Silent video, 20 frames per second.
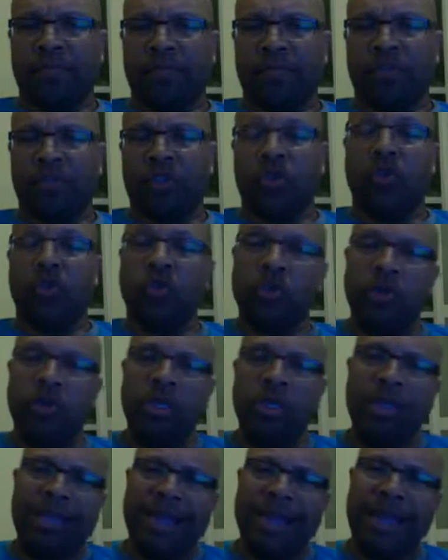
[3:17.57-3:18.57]
you, you
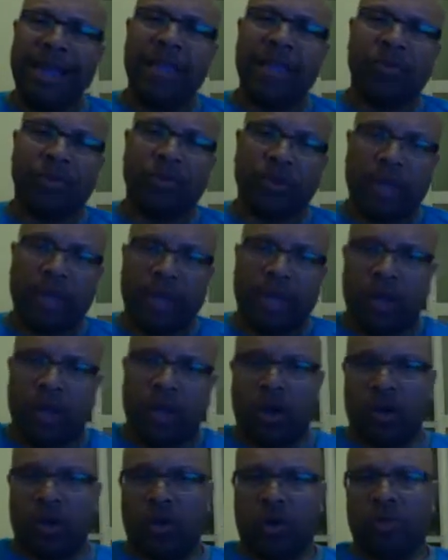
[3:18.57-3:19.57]
need to answer that
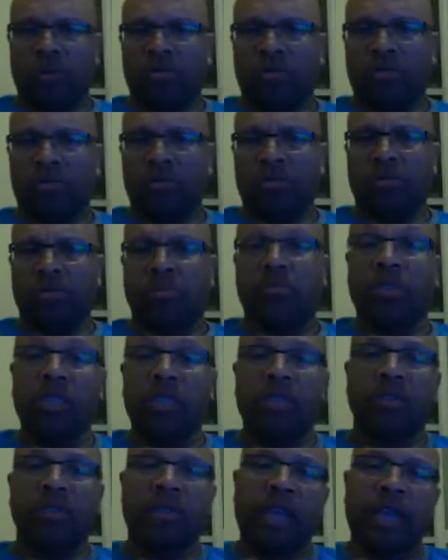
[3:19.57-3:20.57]
call.
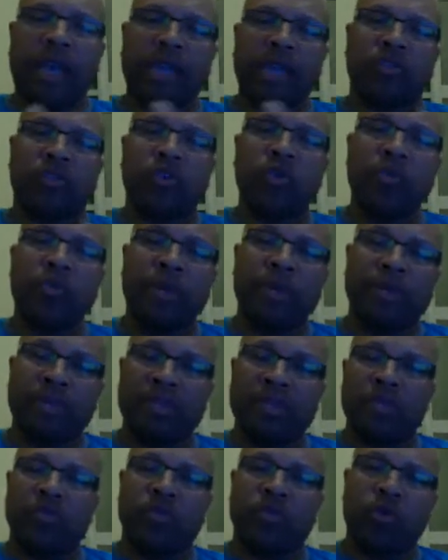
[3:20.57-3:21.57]
Jesus has so much
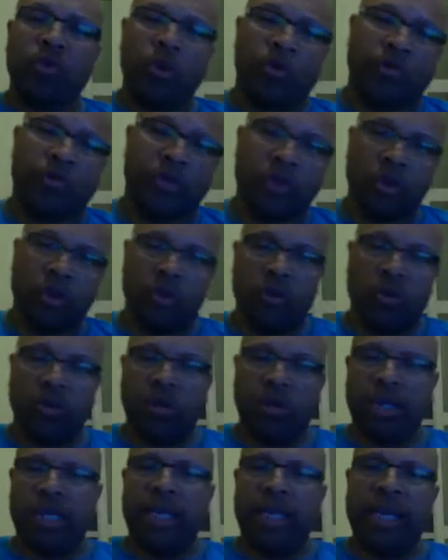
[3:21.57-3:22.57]
in store for you.
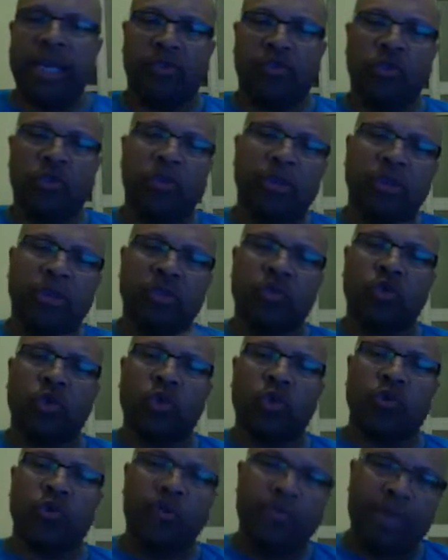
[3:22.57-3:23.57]
He has so much in store
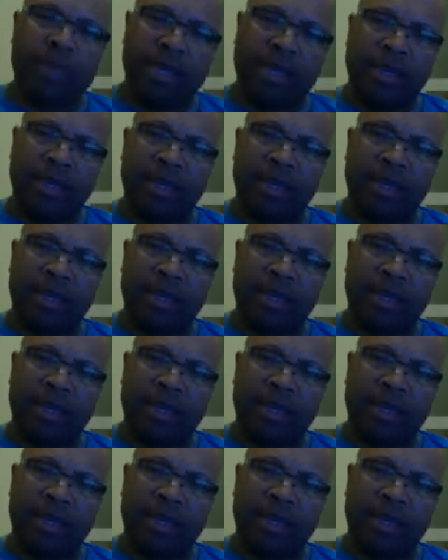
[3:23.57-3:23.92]
for me